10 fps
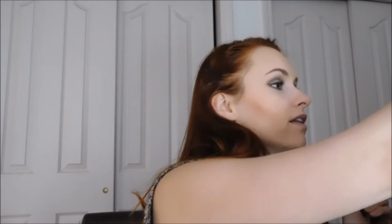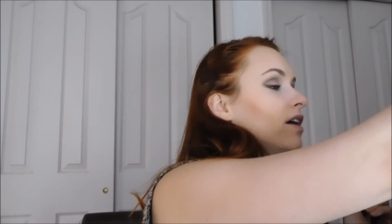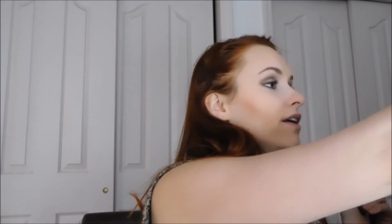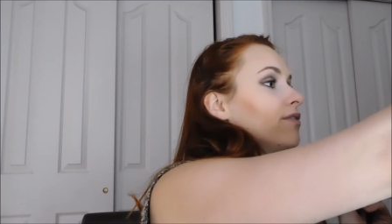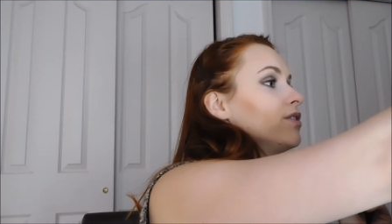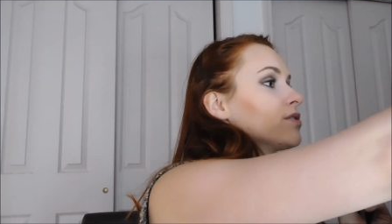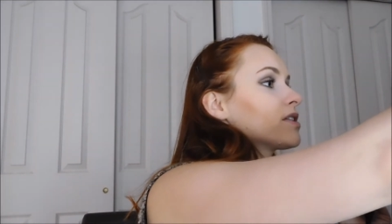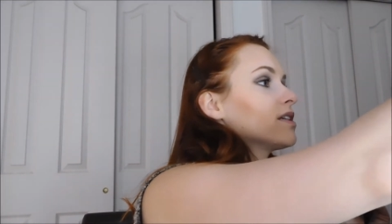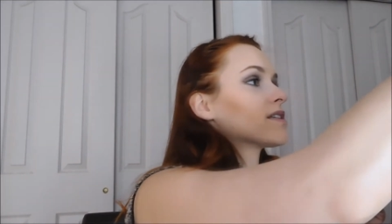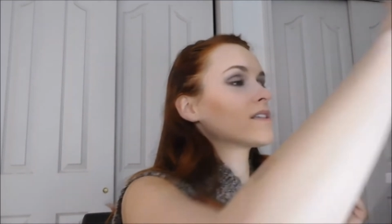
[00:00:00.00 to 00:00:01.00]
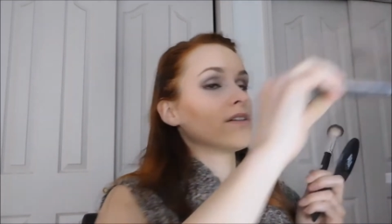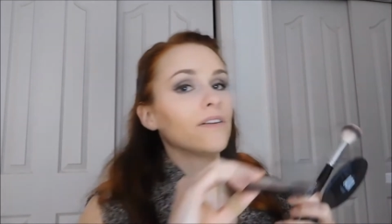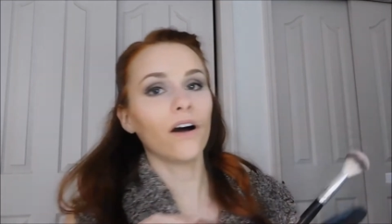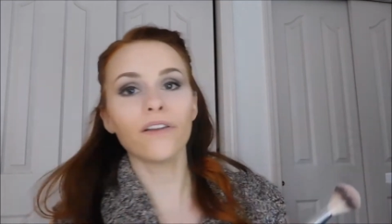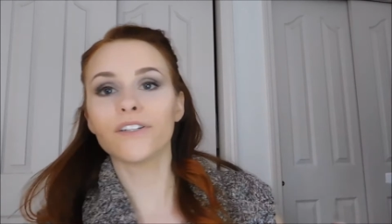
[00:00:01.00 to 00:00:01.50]
a lot of useless
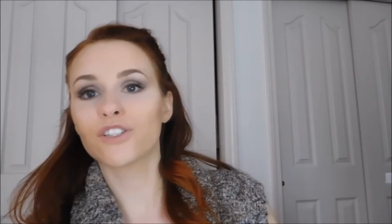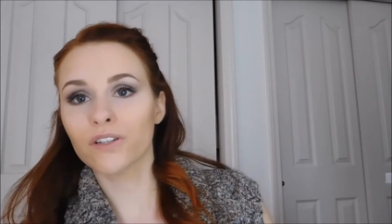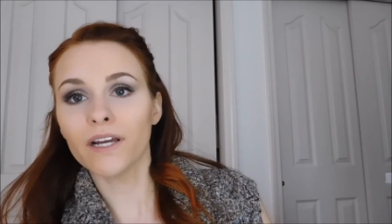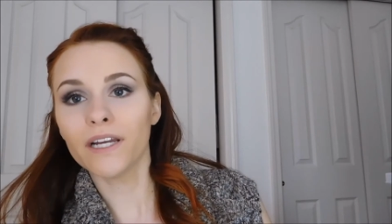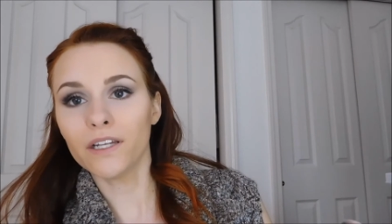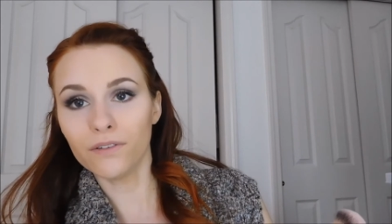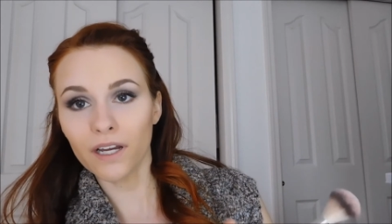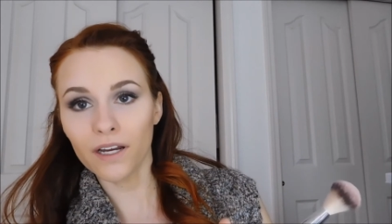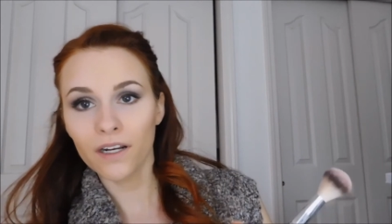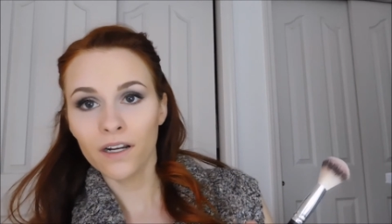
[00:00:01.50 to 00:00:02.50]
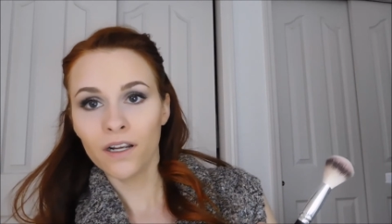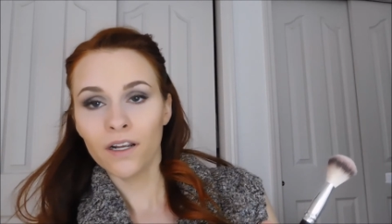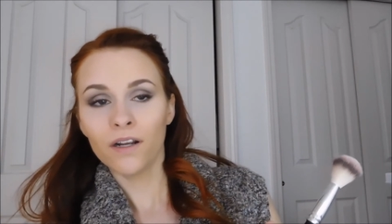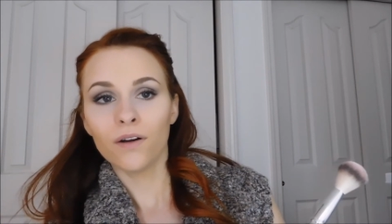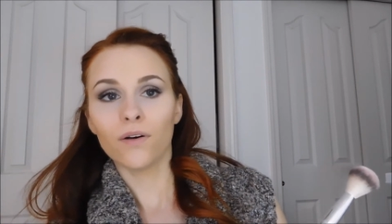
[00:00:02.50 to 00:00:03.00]
knowledge like you get.
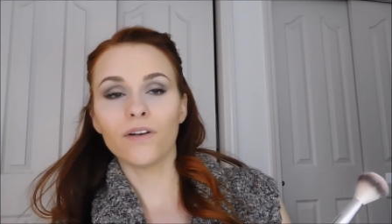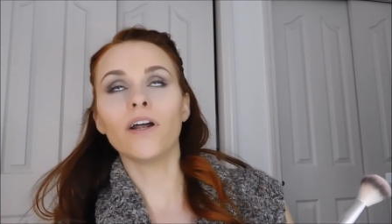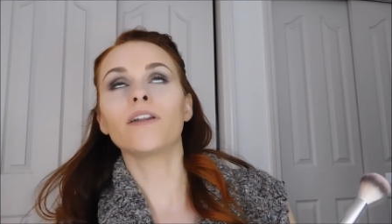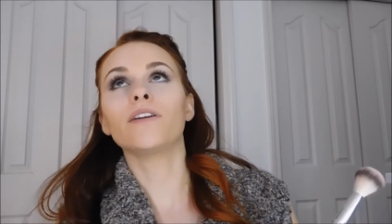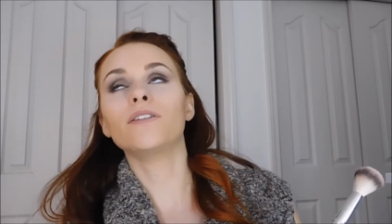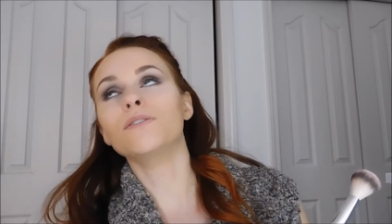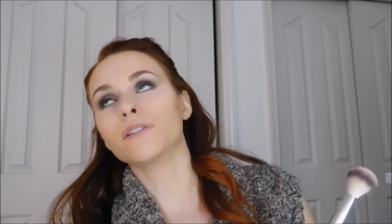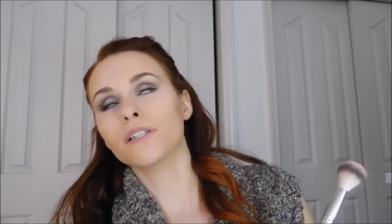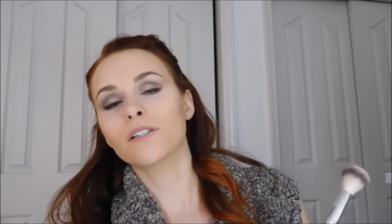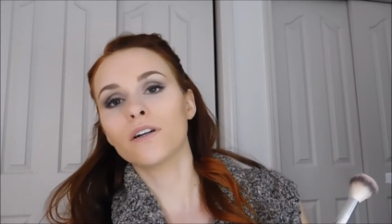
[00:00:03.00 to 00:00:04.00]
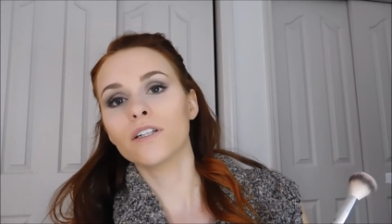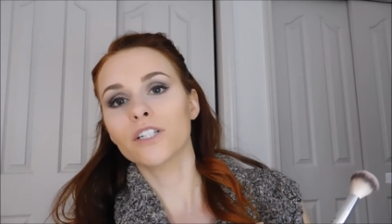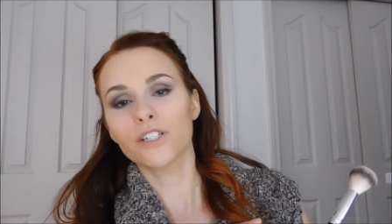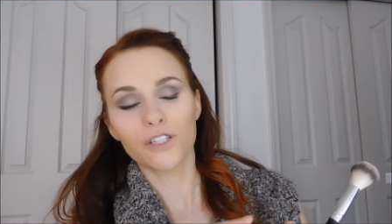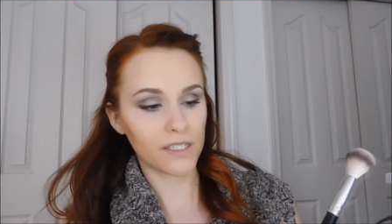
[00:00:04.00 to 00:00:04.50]
Not useless
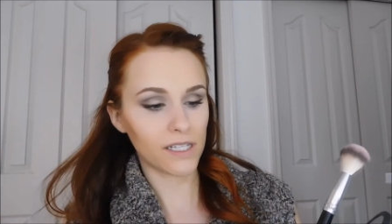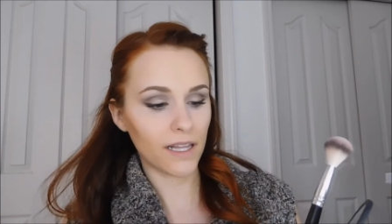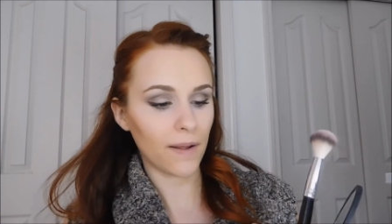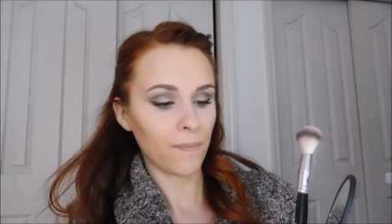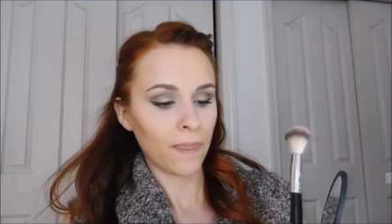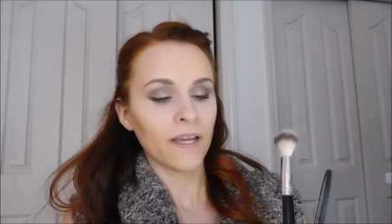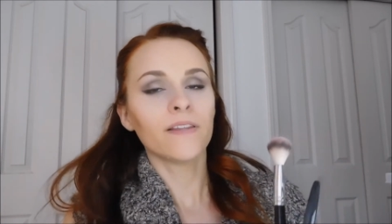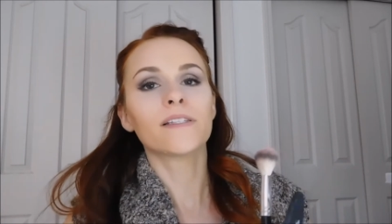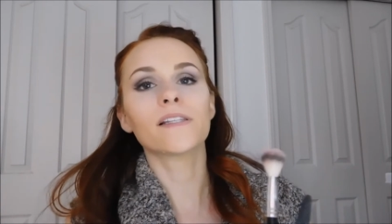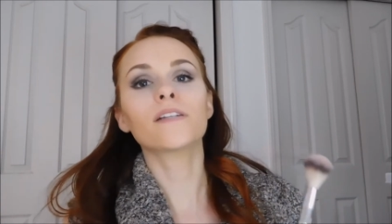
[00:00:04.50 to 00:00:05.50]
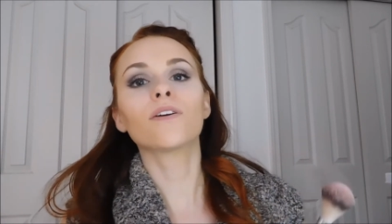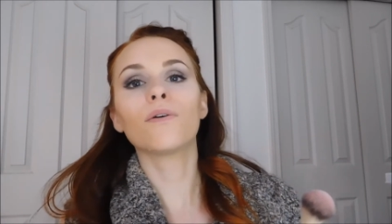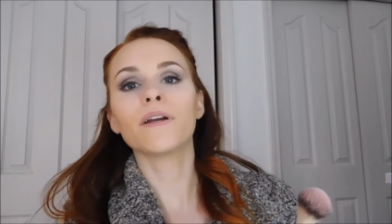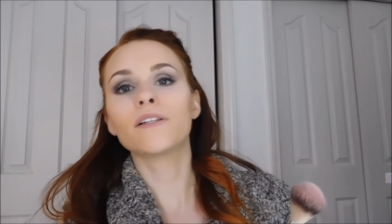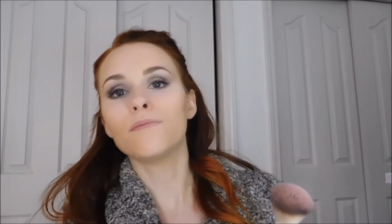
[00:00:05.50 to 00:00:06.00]
knowledge, I shouldn't say that. This isn't
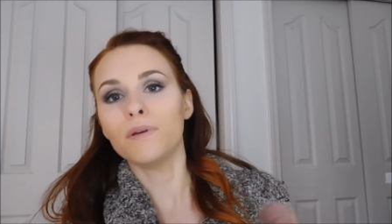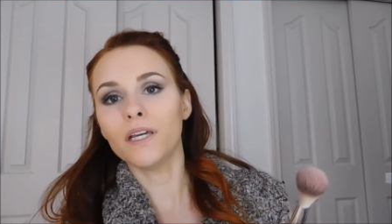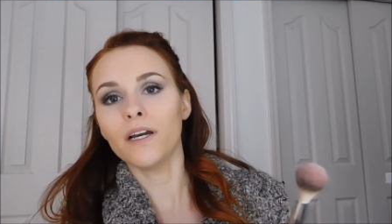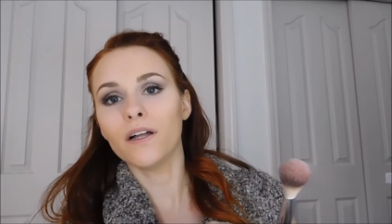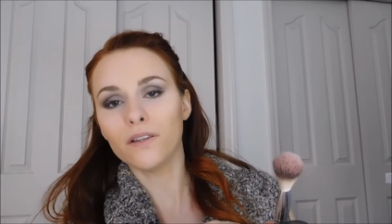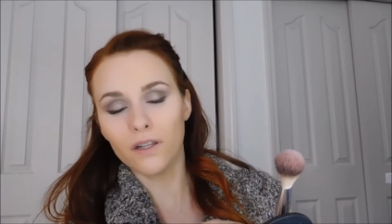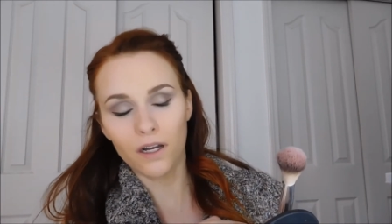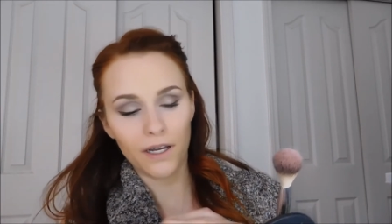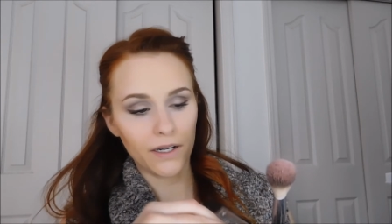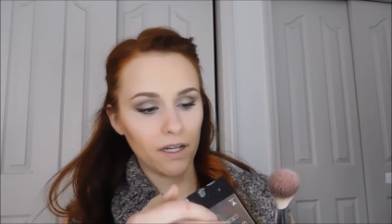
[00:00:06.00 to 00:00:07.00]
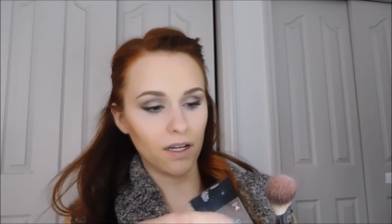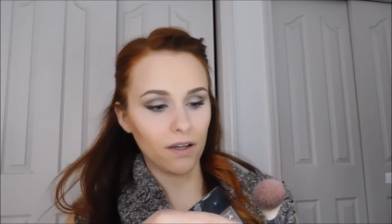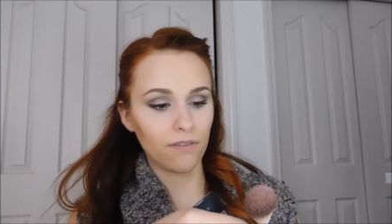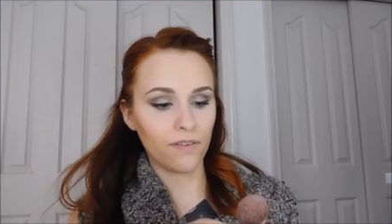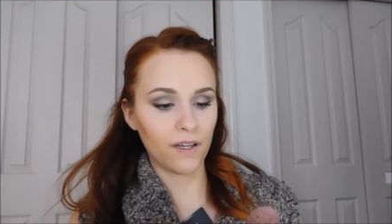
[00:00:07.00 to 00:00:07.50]
going to be a lot
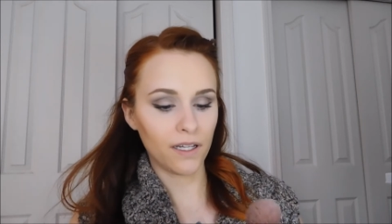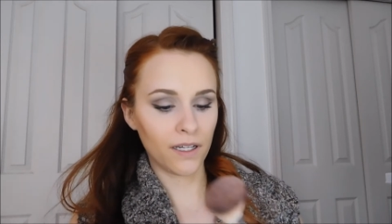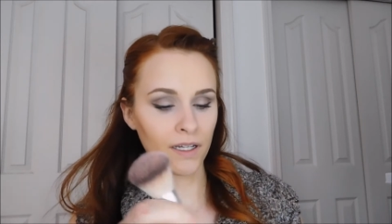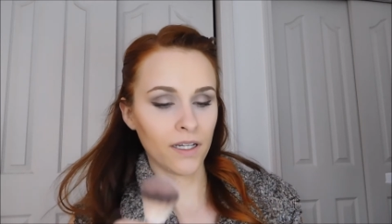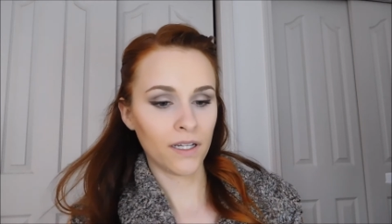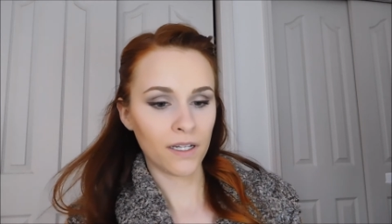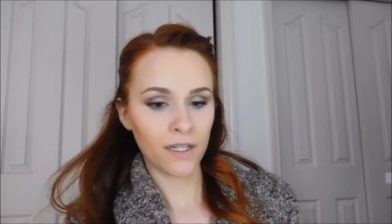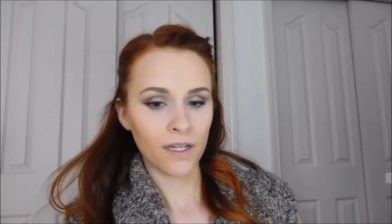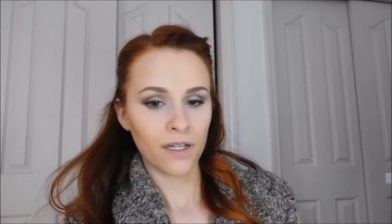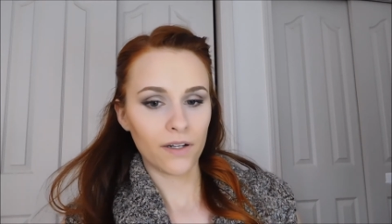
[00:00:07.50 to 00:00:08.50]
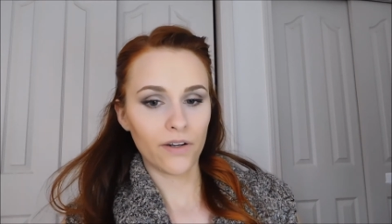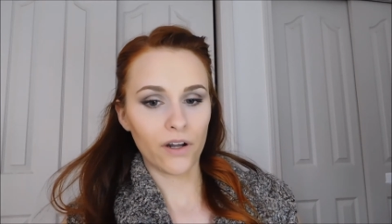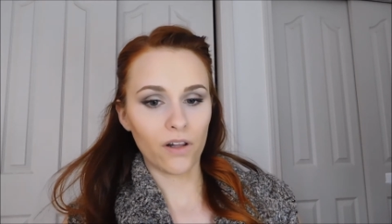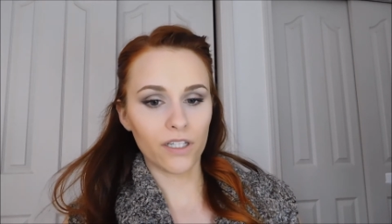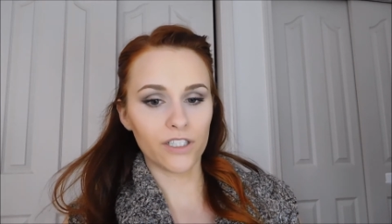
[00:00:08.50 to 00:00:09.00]
of
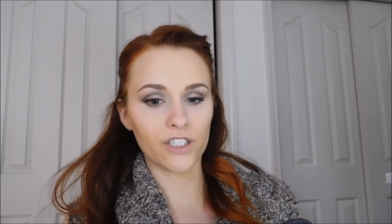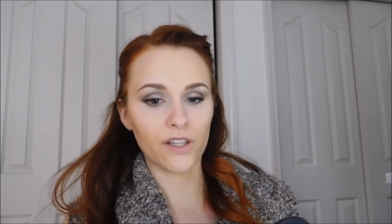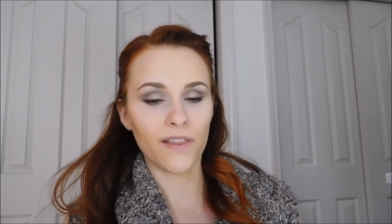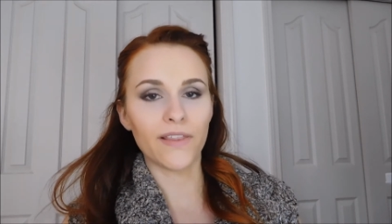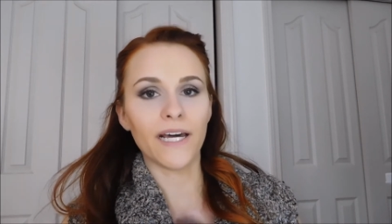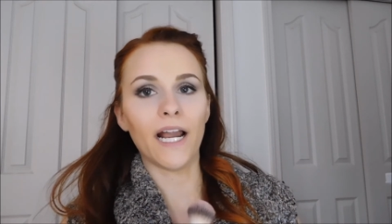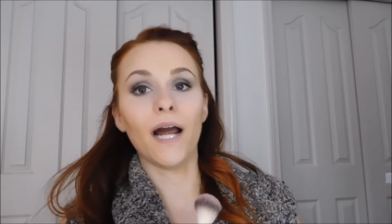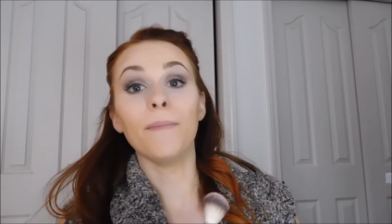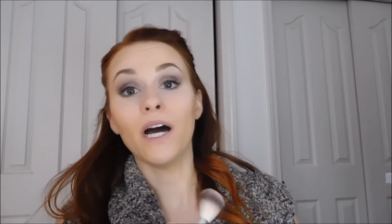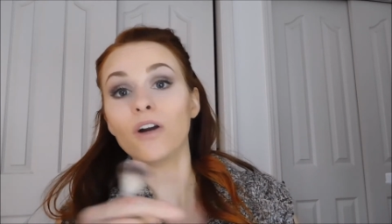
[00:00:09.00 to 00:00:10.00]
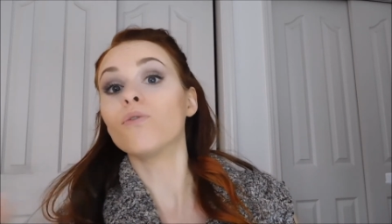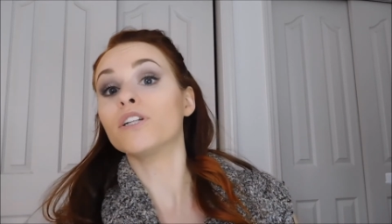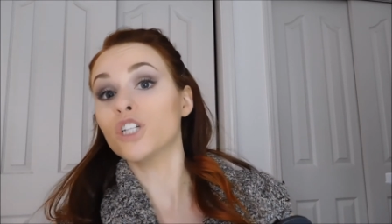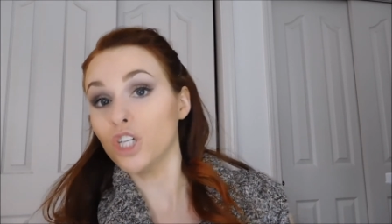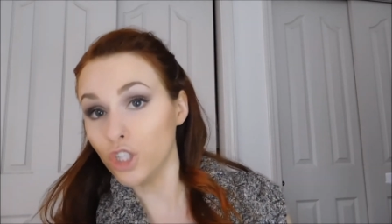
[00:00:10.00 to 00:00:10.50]
knowledge that I'm not
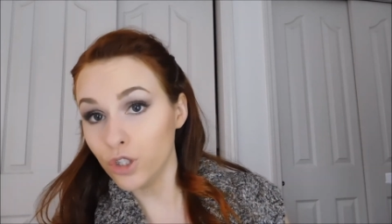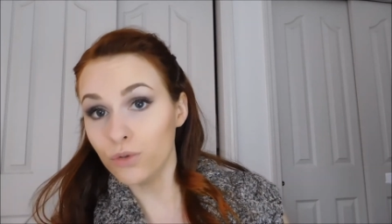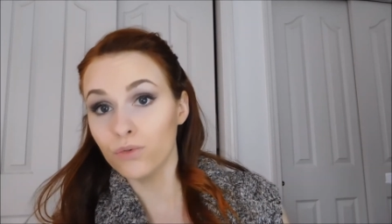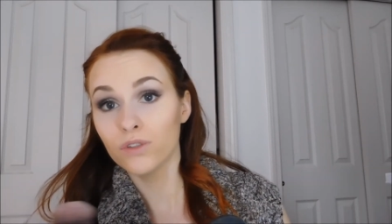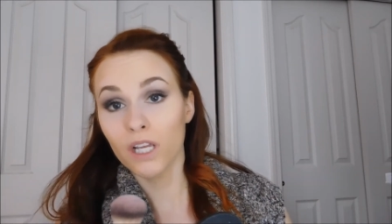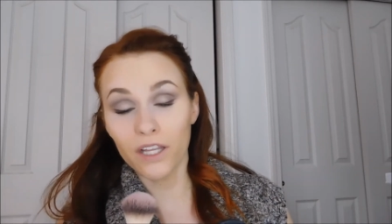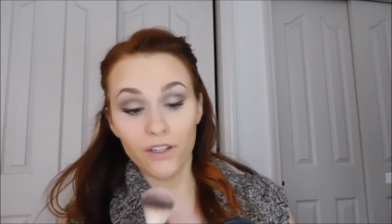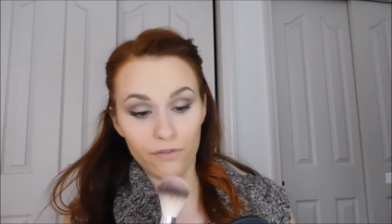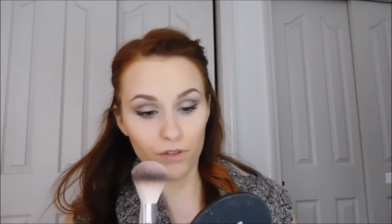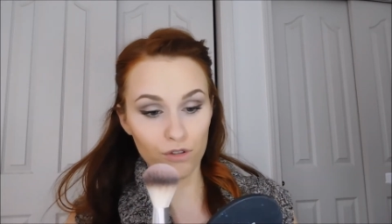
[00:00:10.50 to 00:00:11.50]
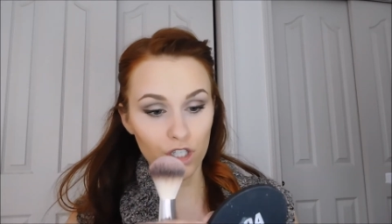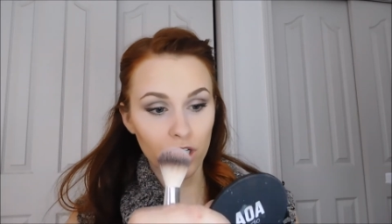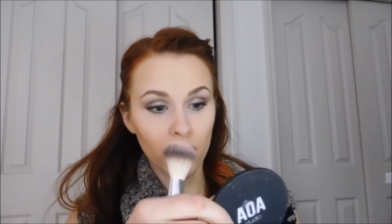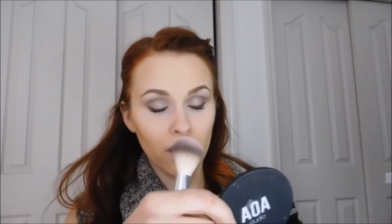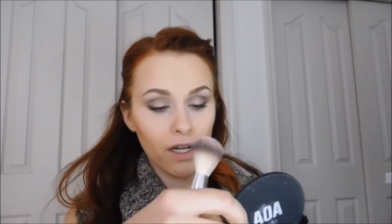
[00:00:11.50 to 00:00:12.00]
going to use in the future.